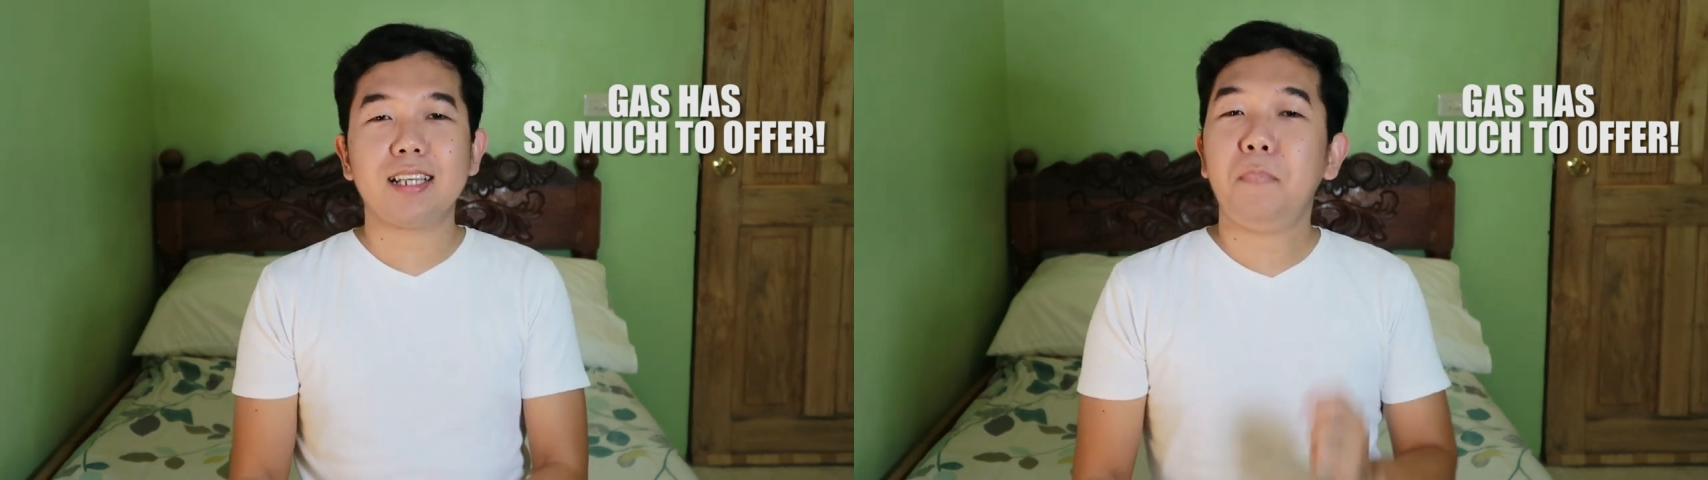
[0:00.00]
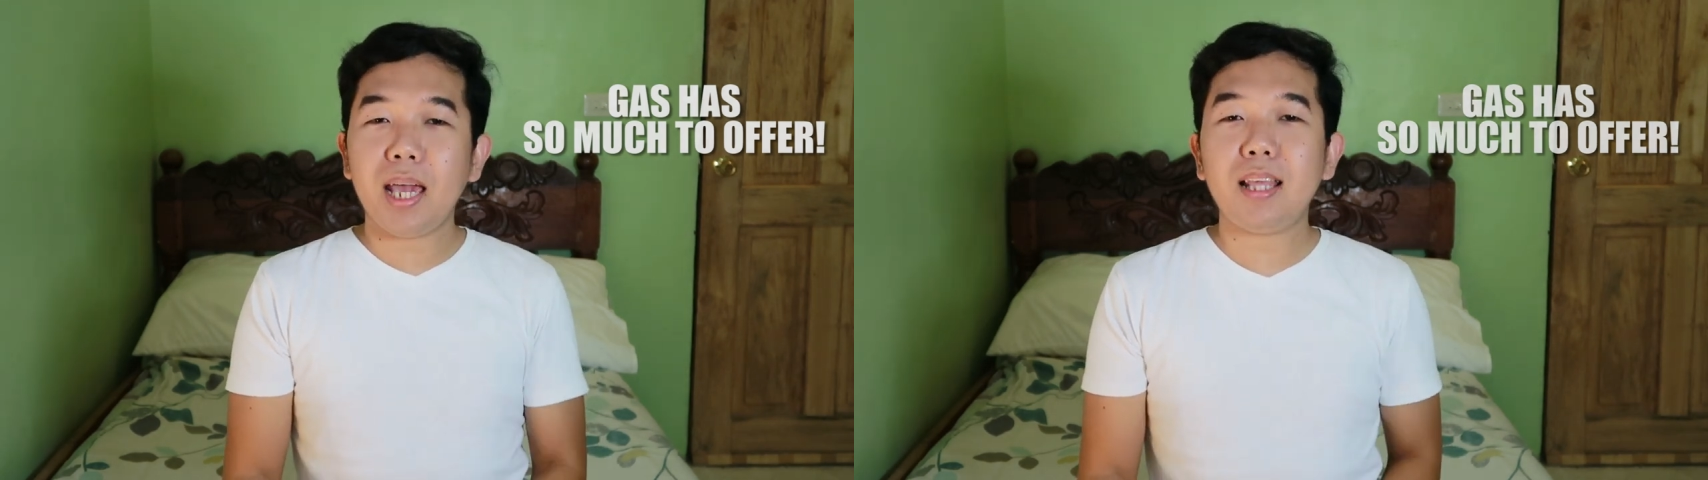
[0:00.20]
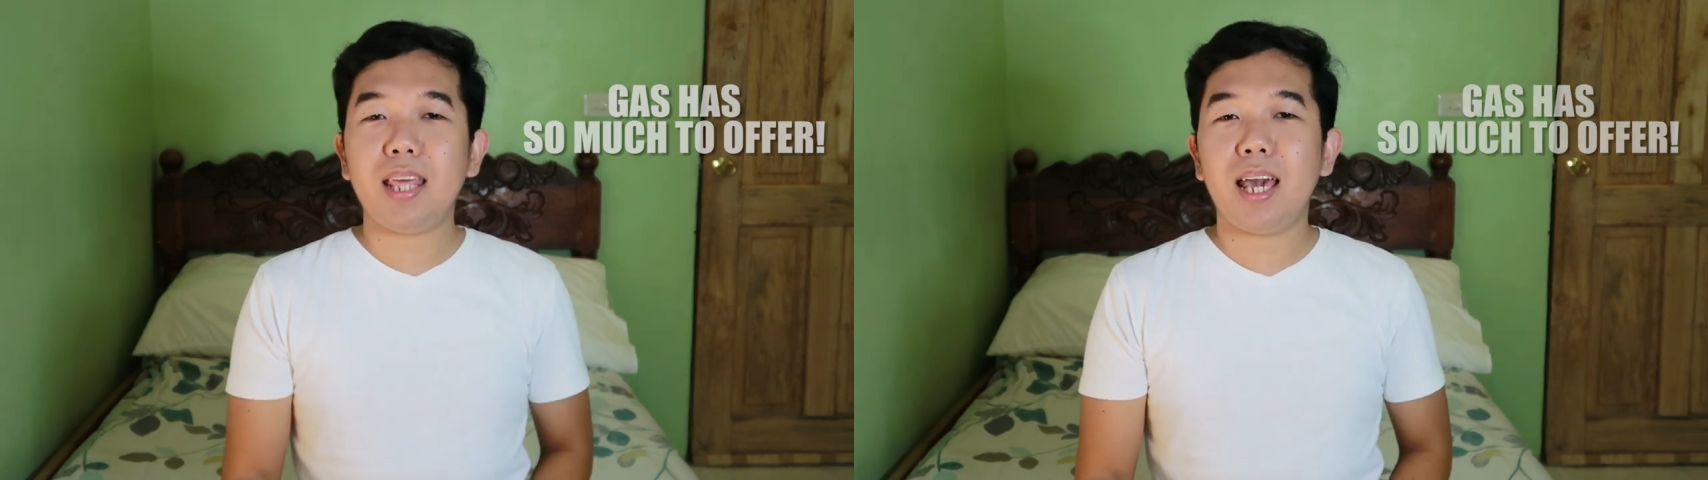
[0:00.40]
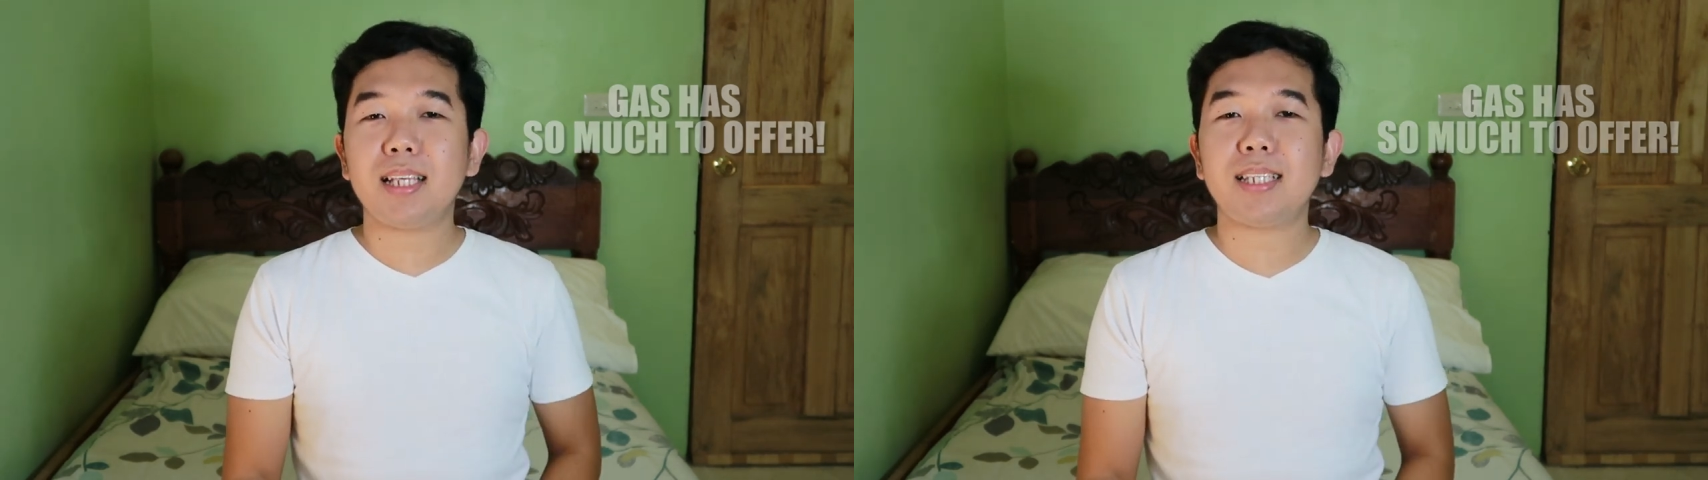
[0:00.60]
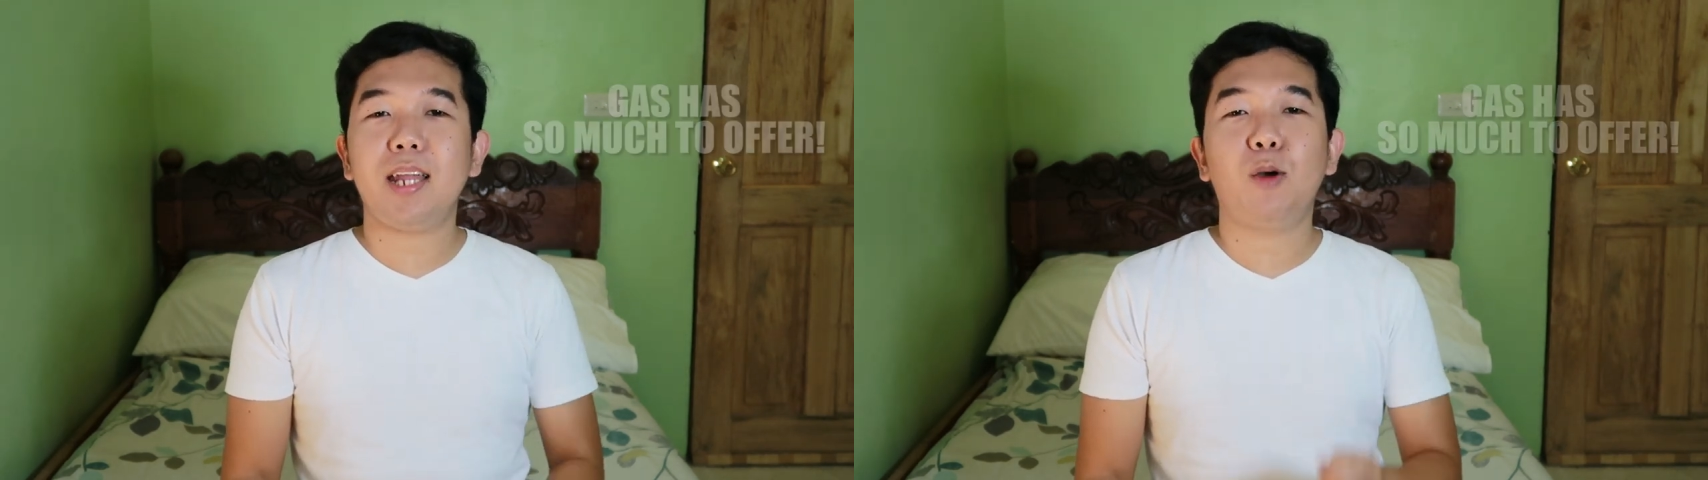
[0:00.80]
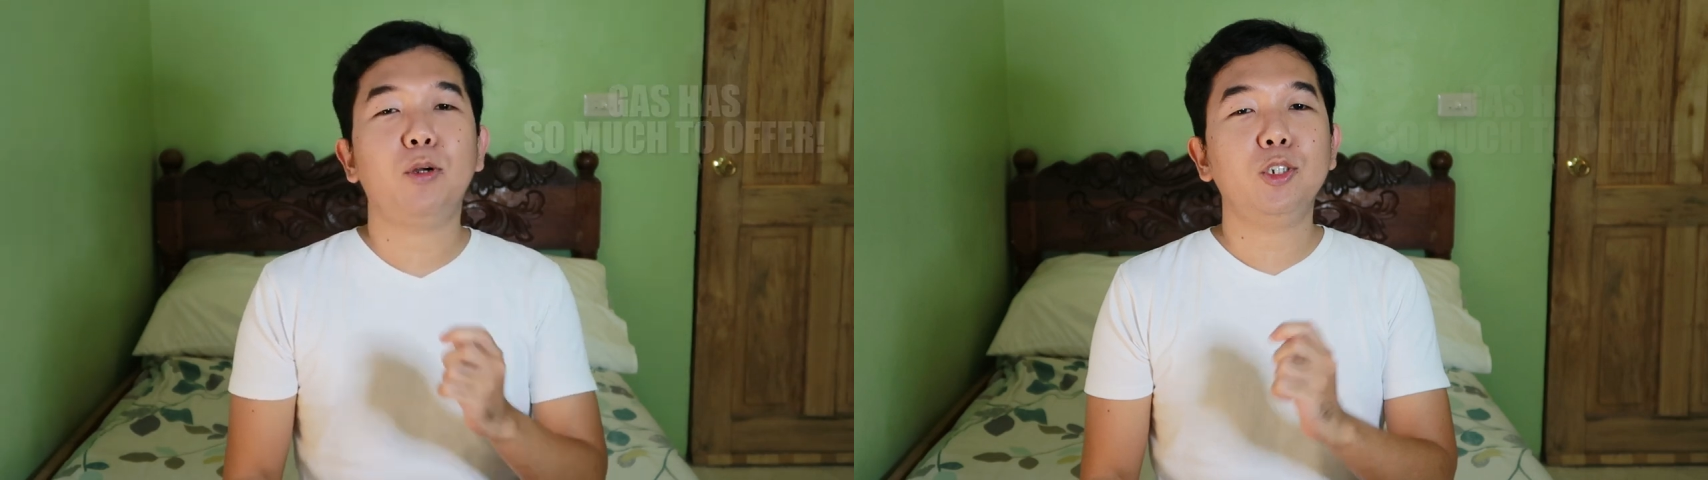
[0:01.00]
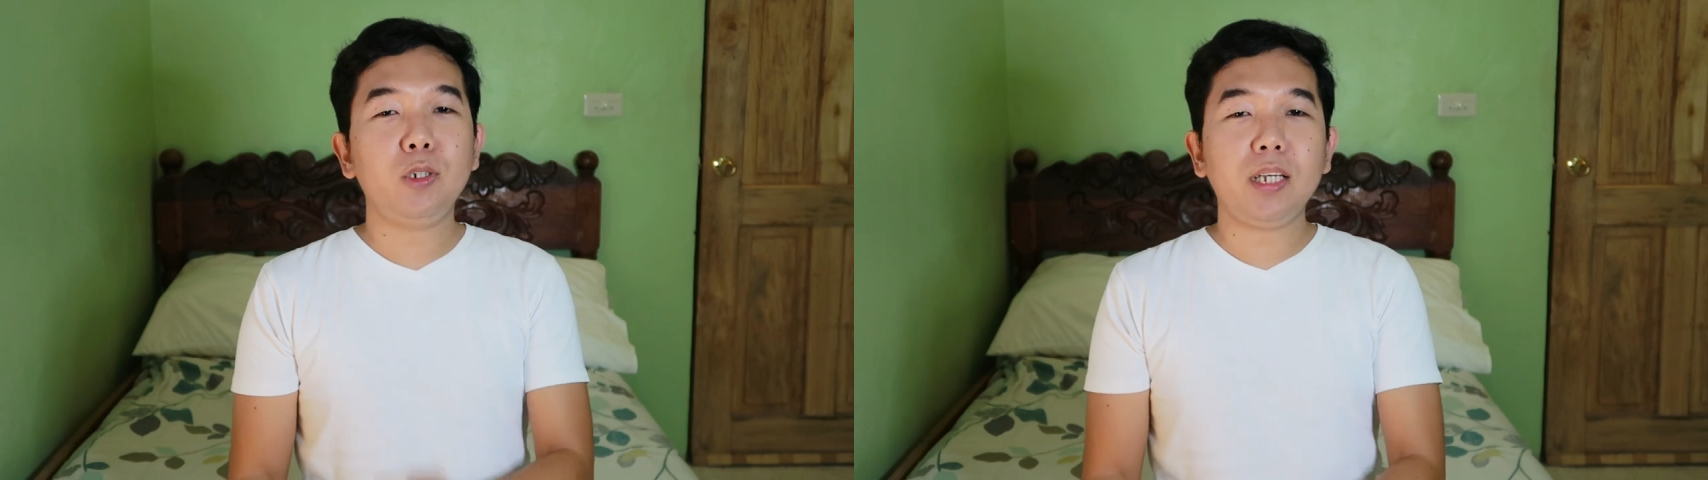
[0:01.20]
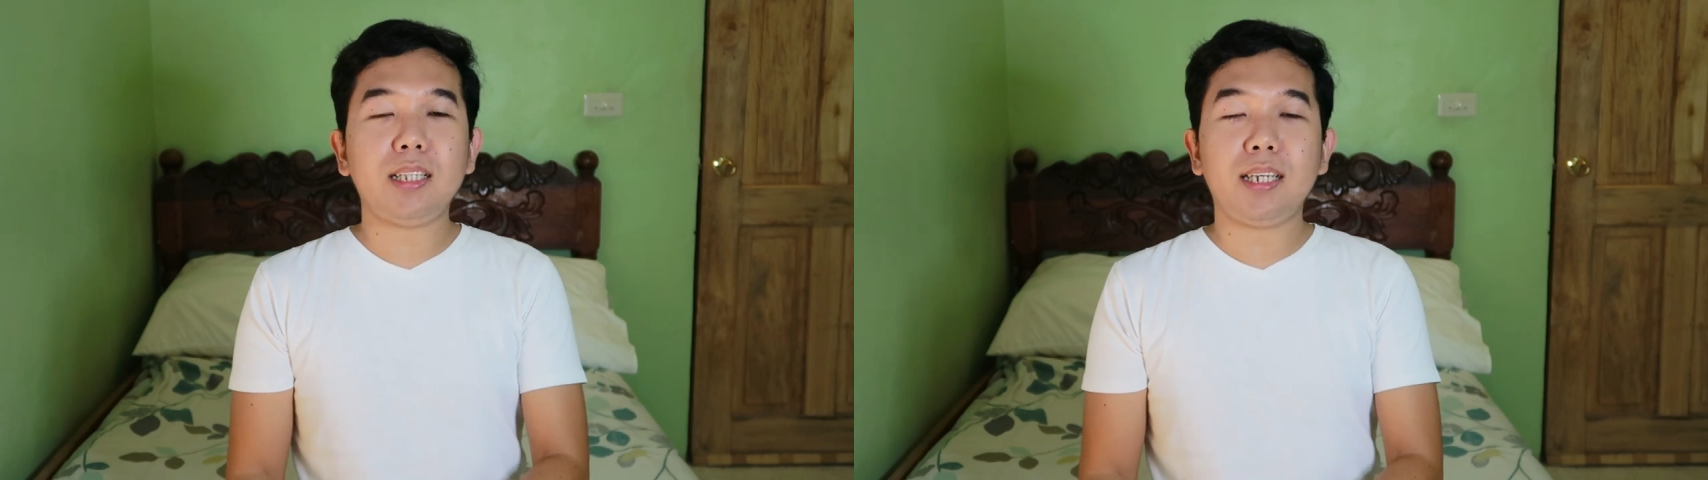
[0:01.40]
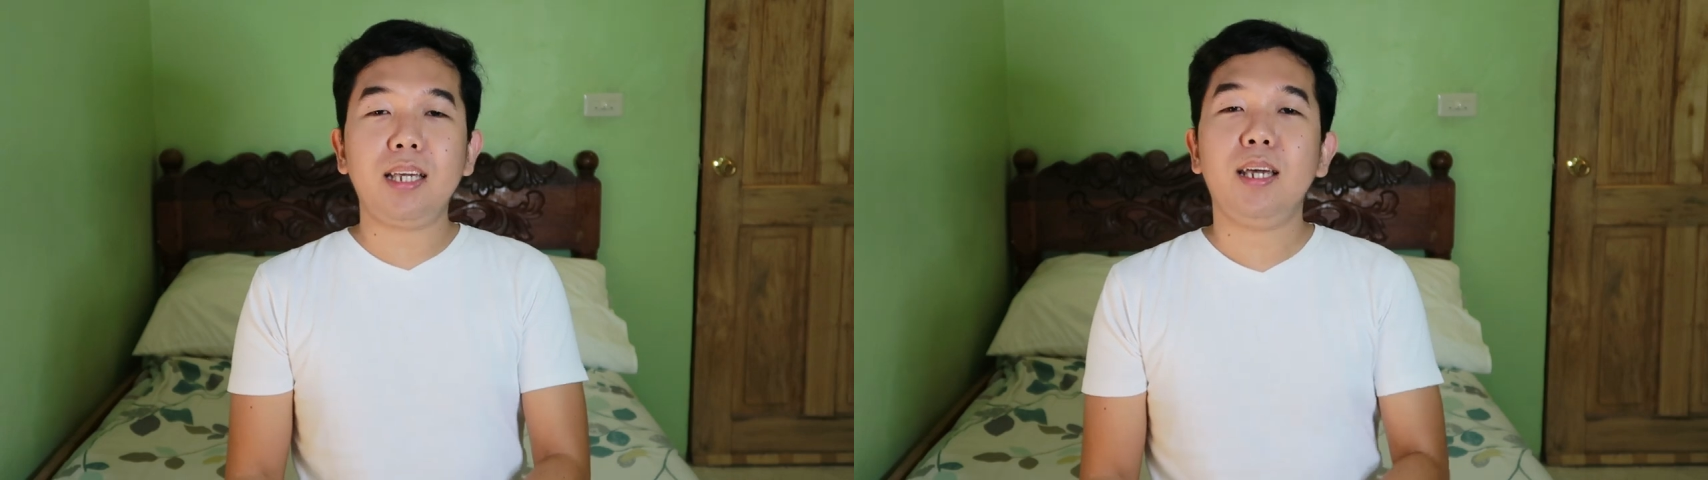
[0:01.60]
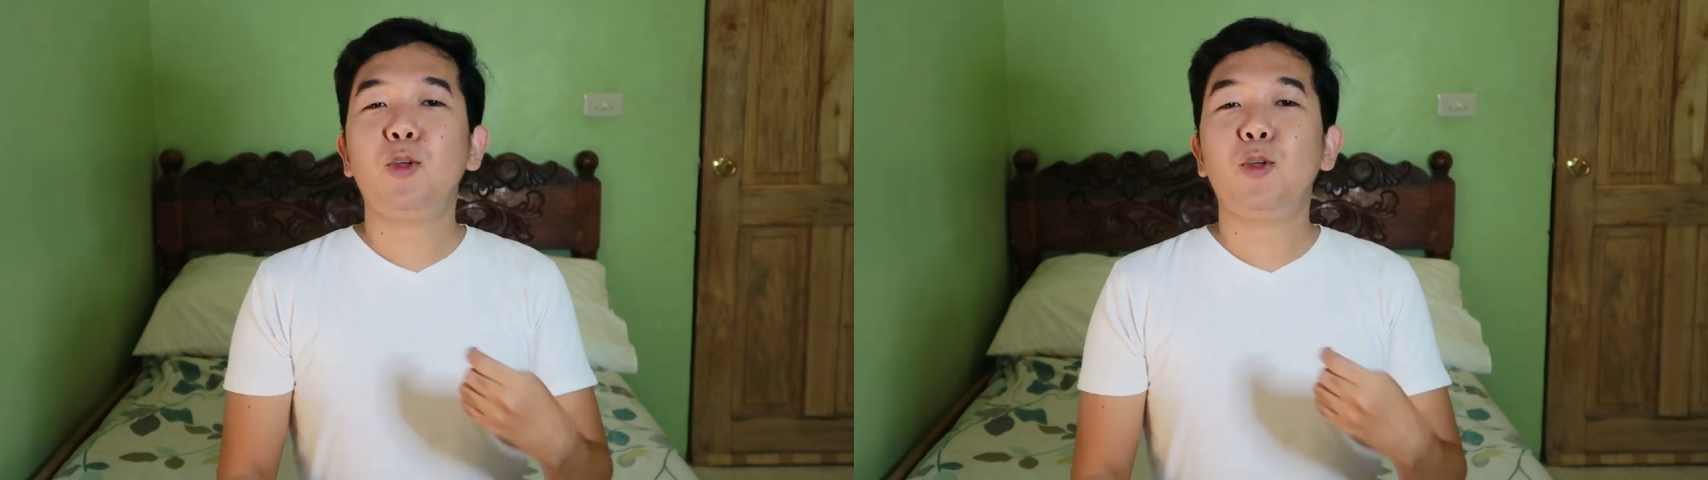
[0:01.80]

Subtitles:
Make this an opportunity